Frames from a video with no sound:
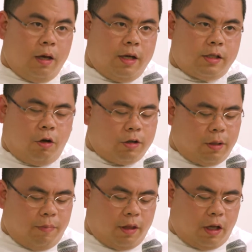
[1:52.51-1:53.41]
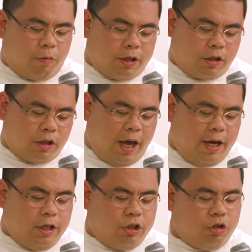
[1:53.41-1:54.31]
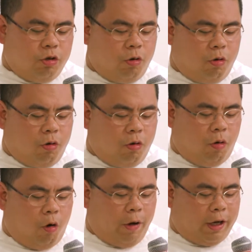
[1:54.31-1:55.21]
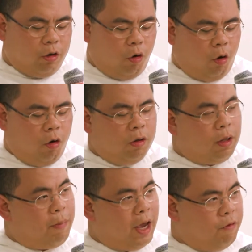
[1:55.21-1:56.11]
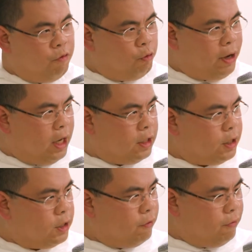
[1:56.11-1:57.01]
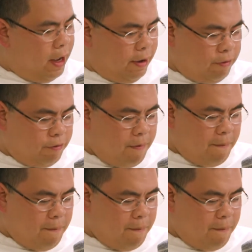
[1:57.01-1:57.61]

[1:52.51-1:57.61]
it's not something that we stage or ignore the painful realities of life.